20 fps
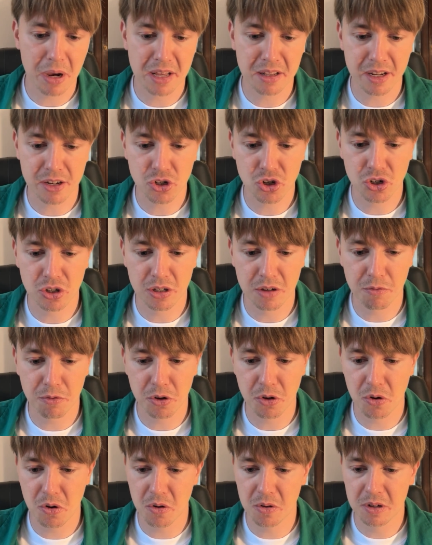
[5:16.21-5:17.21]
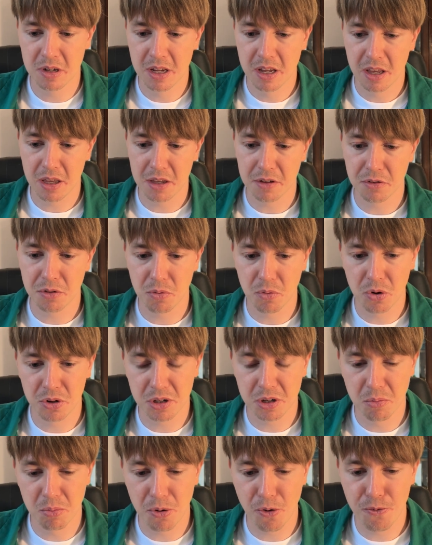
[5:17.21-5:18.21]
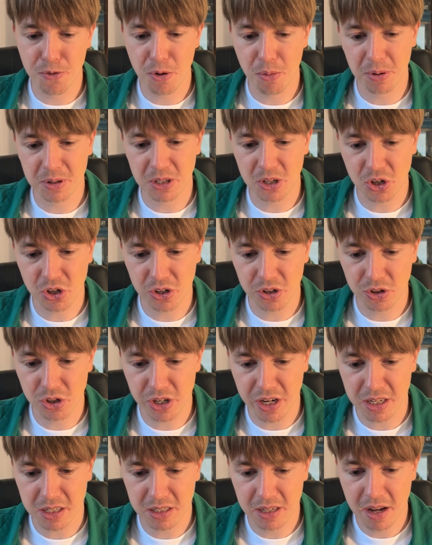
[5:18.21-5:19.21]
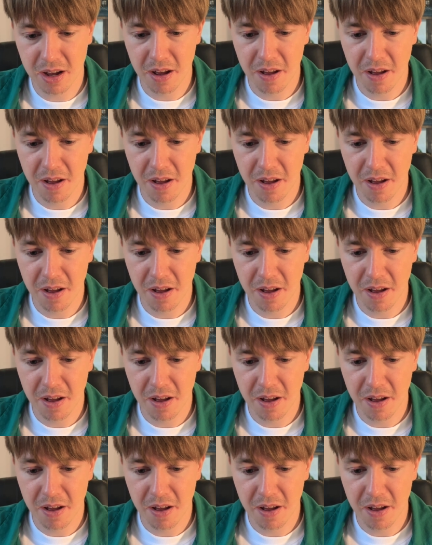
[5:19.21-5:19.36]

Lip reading: attention if you want to improve your positional chess.